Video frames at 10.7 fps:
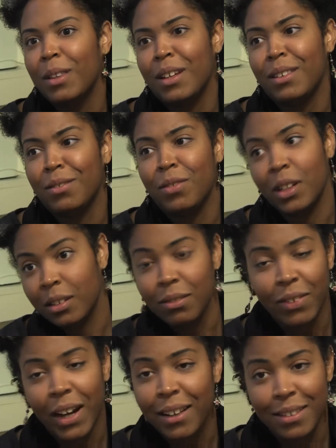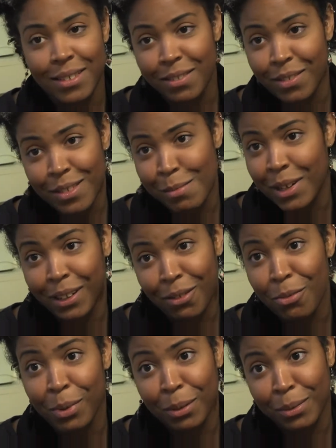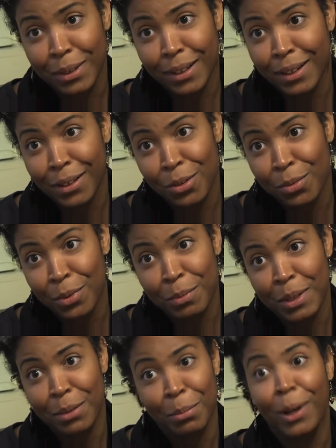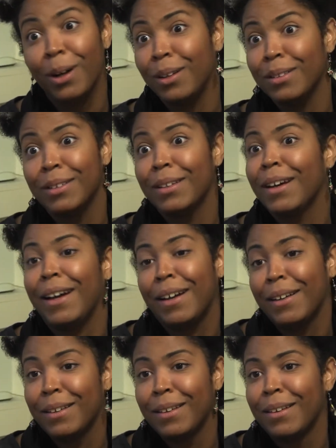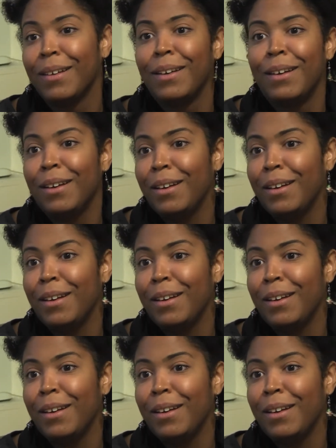that the founding fathers of the Dominican Republic would be appalled at,